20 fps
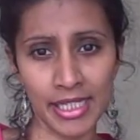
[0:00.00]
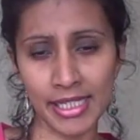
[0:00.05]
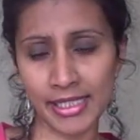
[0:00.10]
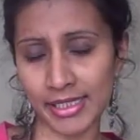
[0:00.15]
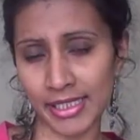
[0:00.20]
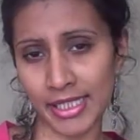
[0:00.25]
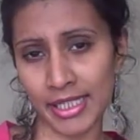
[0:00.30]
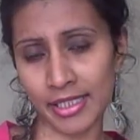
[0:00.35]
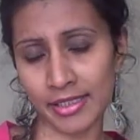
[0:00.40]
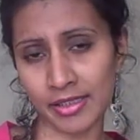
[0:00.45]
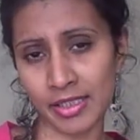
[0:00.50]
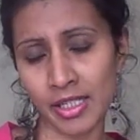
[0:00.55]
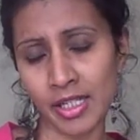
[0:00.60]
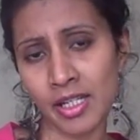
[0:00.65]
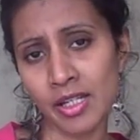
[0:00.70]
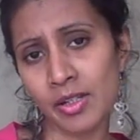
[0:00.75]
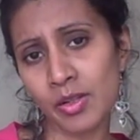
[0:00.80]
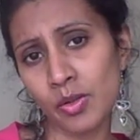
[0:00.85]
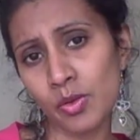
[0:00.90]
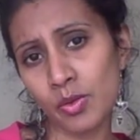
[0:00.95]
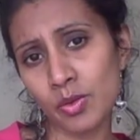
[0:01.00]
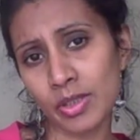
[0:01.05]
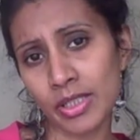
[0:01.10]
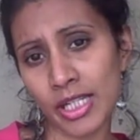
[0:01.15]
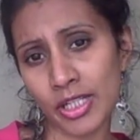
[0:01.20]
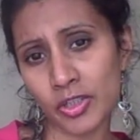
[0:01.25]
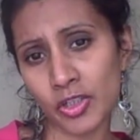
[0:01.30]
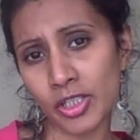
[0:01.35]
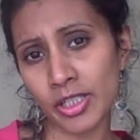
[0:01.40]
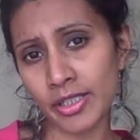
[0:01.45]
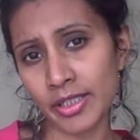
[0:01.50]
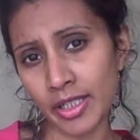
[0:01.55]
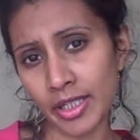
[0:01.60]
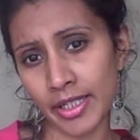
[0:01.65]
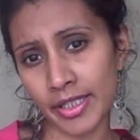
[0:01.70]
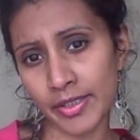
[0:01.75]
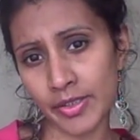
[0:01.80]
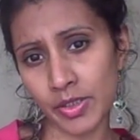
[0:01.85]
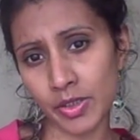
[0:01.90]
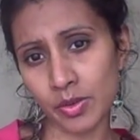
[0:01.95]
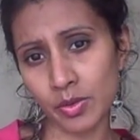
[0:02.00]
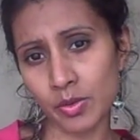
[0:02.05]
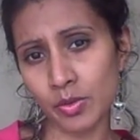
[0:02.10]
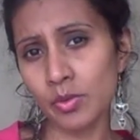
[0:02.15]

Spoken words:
at hand who can actually guide you,